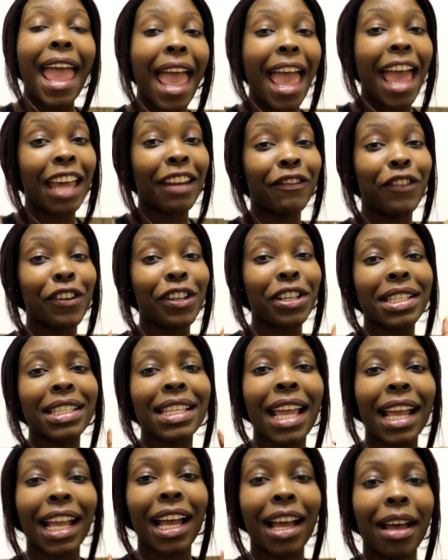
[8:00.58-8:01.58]
and first
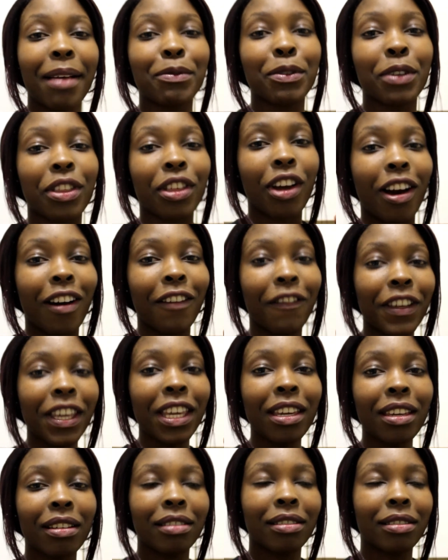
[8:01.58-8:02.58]
snack comes with
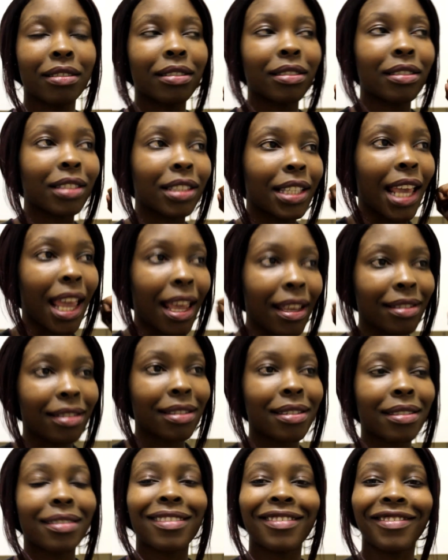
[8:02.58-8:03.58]
coffee.
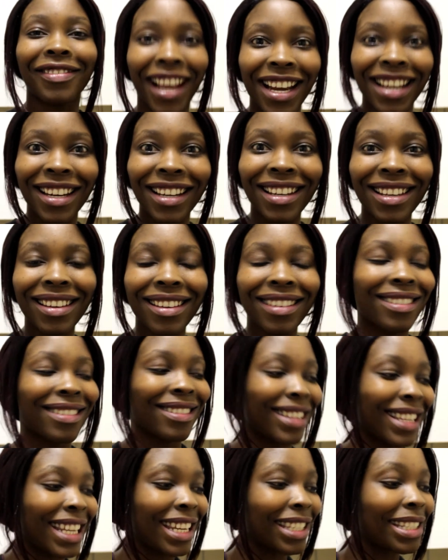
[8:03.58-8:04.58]
Yes, finally,
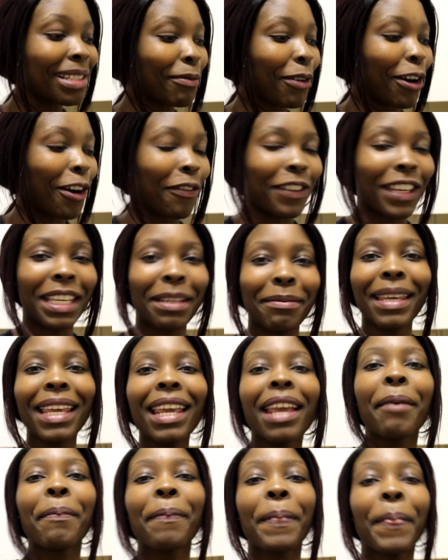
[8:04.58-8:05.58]
need some coffee in
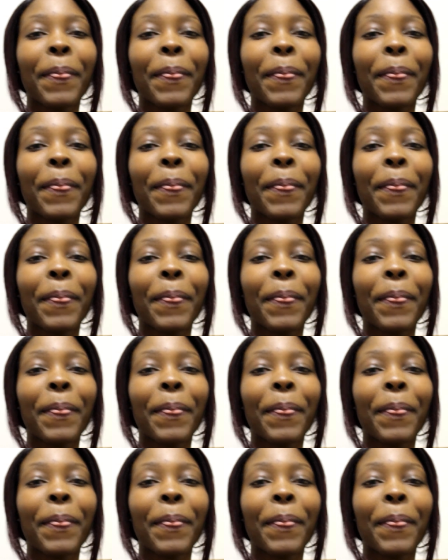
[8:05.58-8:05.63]
me.